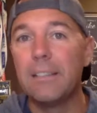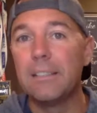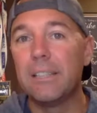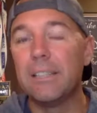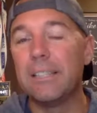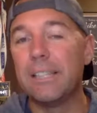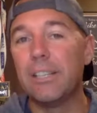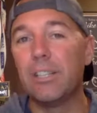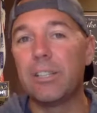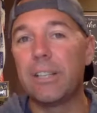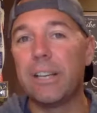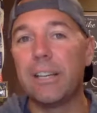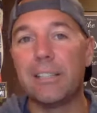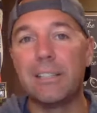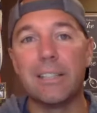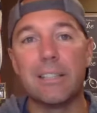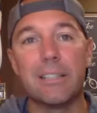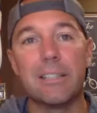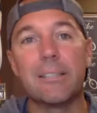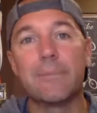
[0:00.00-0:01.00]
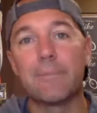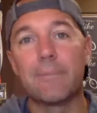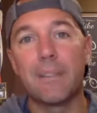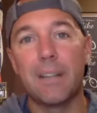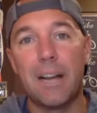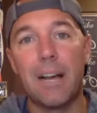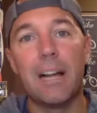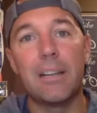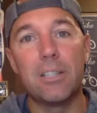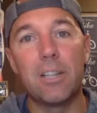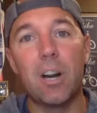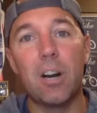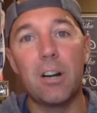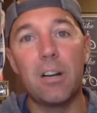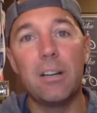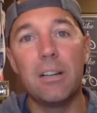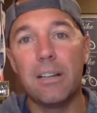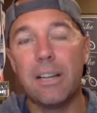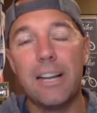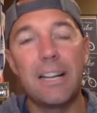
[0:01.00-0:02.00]
to teach kids, because odds
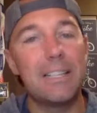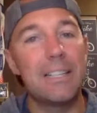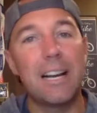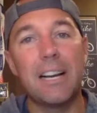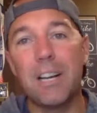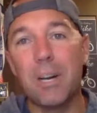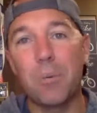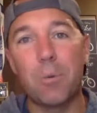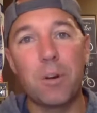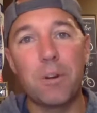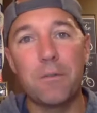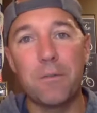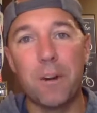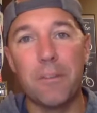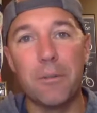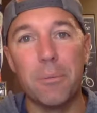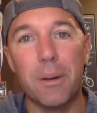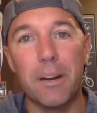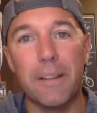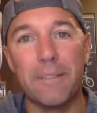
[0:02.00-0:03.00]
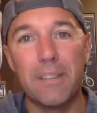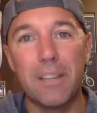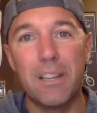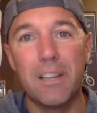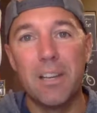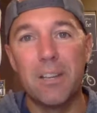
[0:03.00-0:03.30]
are it's not going to work for everybody.